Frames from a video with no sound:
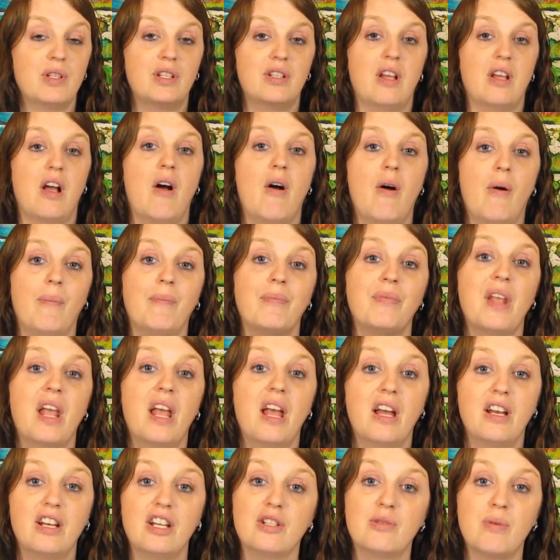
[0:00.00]
So,
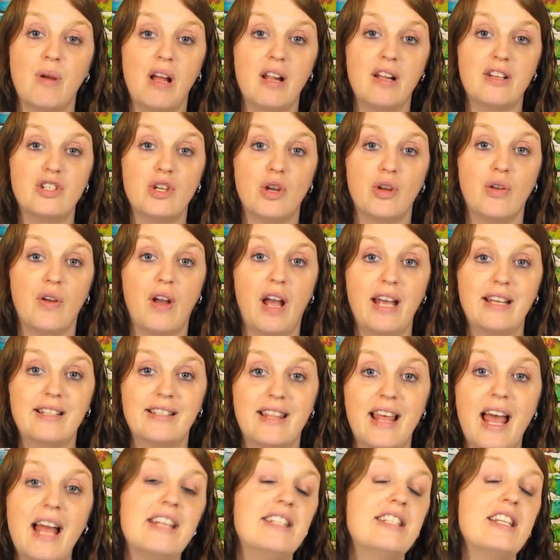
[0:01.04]
just wanted to show you guys
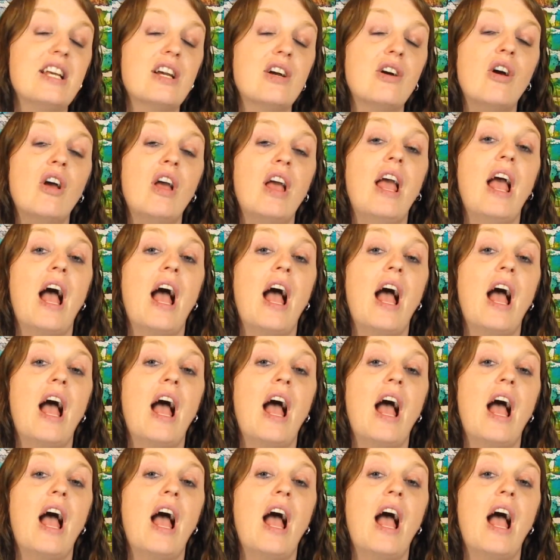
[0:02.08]
that deal.